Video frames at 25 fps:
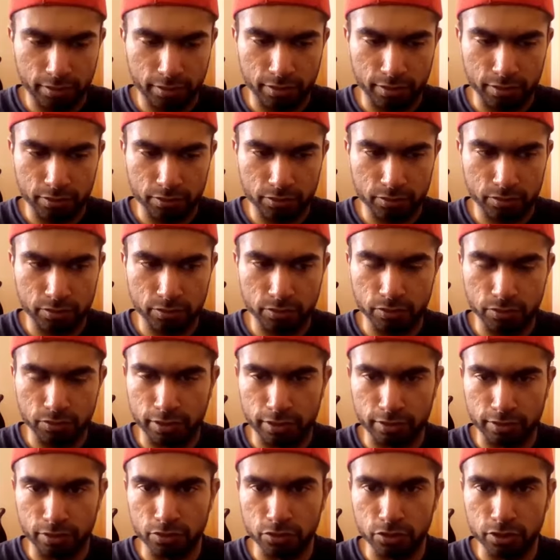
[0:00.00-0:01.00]
I used to
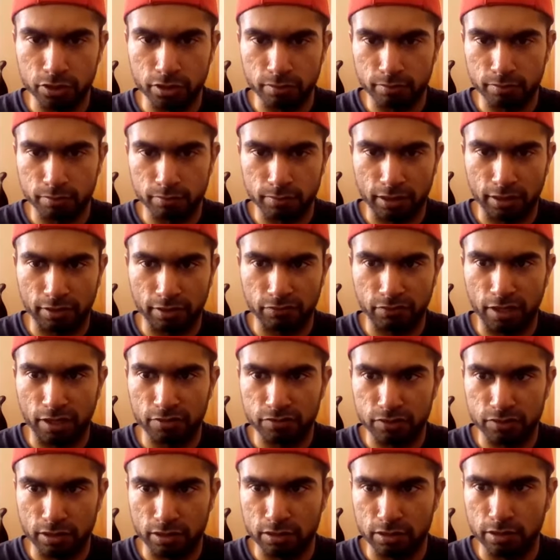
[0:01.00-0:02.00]
hit the gym like
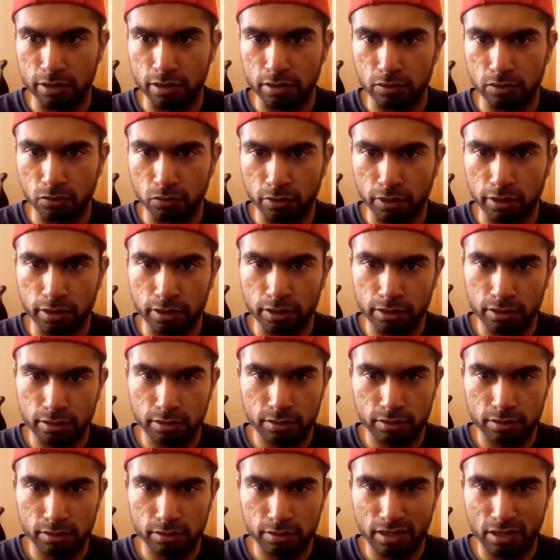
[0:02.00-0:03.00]
5-6 days a week.
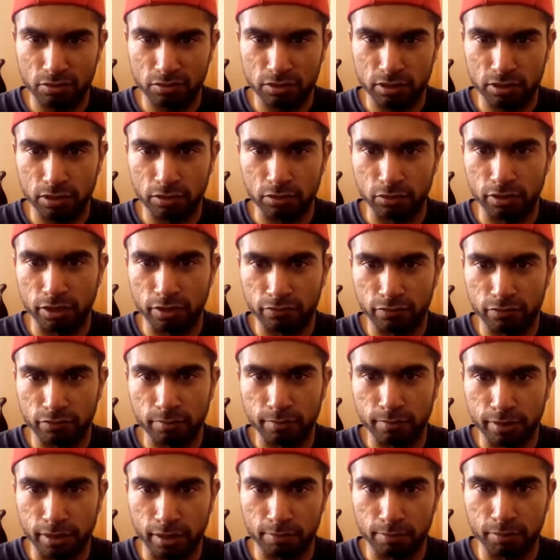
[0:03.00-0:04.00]
Now it's a little different,
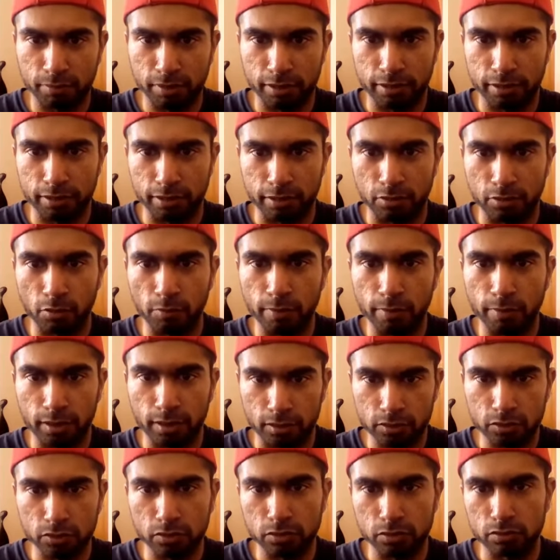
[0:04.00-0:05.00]
but I'm planning to go
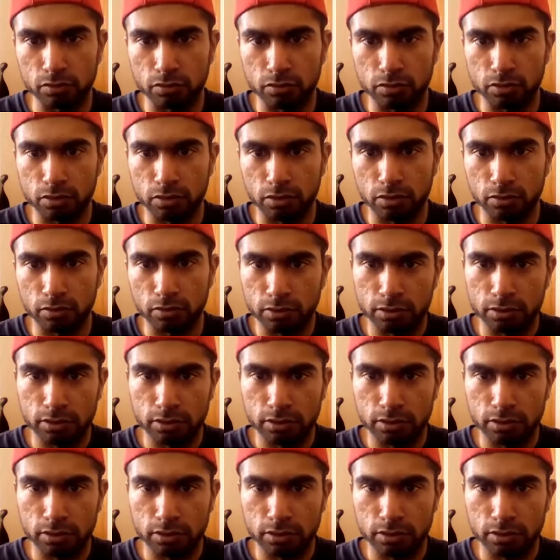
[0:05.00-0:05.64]
back soon. So